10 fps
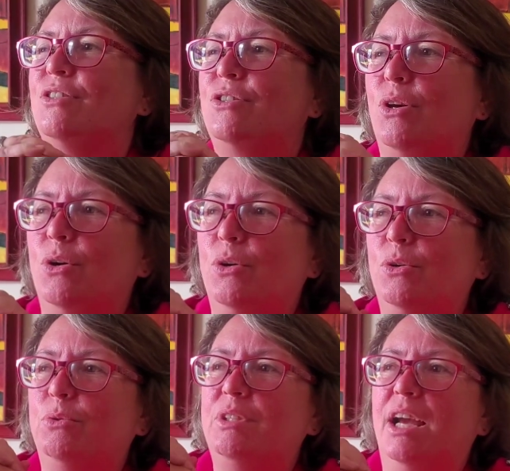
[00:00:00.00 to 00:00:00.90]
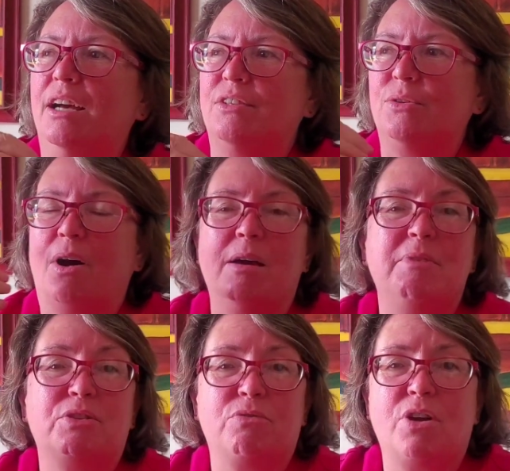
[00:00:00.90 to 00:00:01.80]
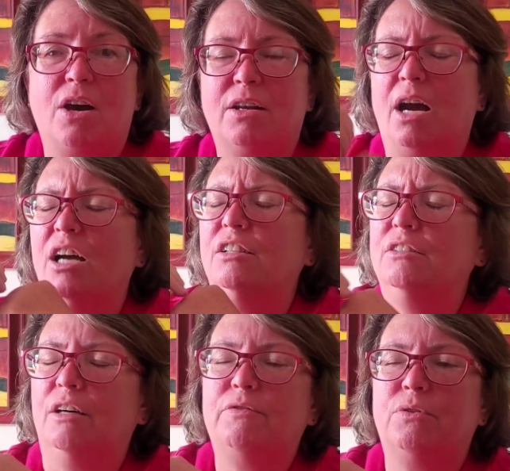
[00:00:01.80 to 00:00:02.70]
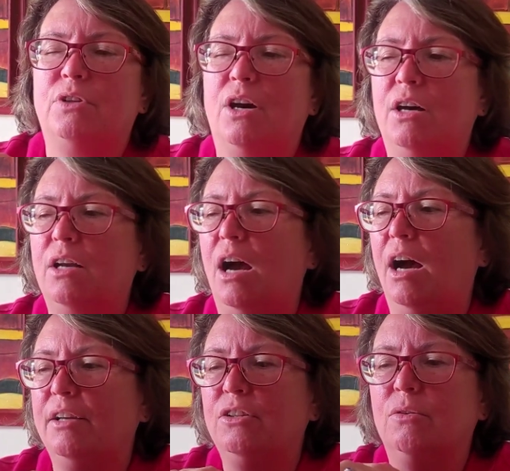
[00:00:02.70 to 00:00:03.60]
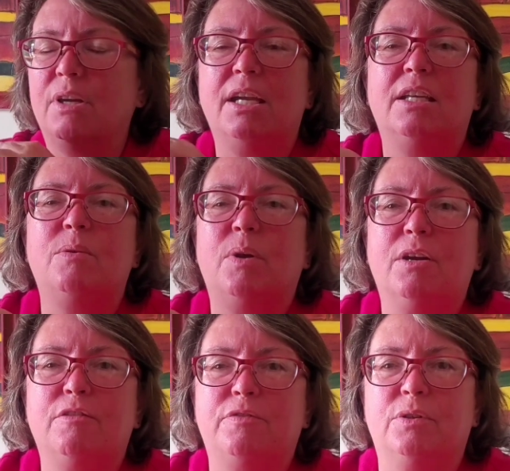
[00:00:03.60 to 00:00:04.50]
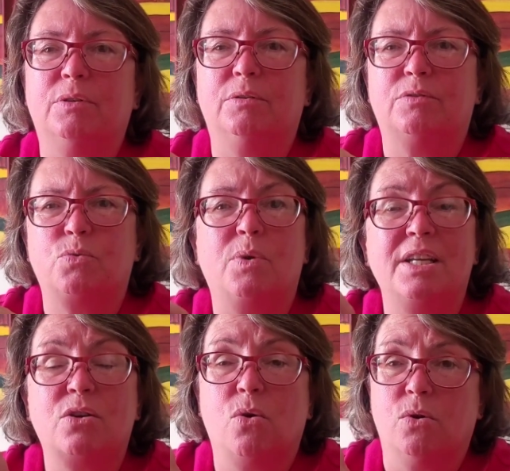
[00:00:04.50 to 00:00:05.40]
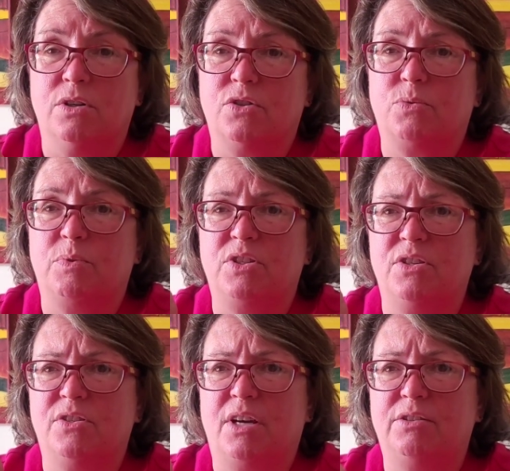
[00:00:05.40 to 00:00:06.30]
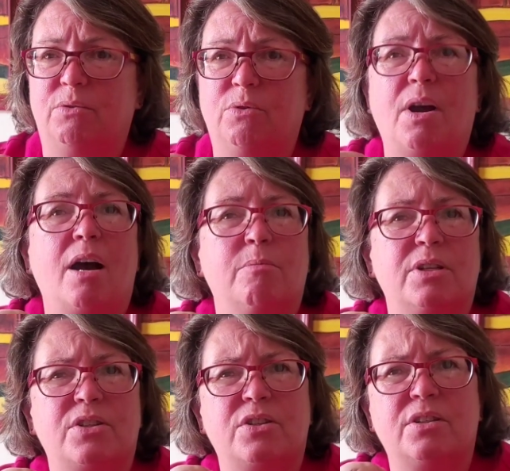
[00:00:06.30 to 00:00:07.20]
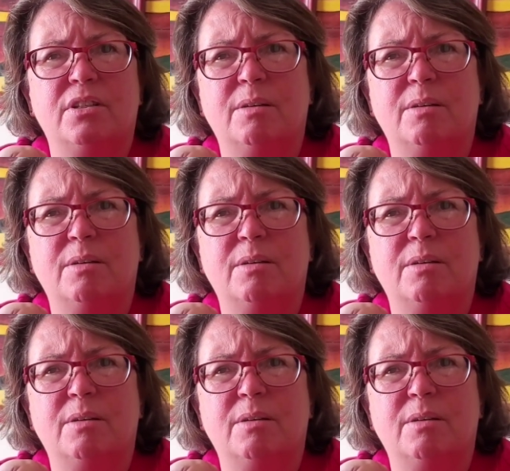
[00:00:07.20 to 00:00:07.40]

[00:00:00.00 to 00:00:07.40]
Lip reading: So I'm in Granada. I love Granada. I can go anywhere for 20 cords, which is, I don't know how much.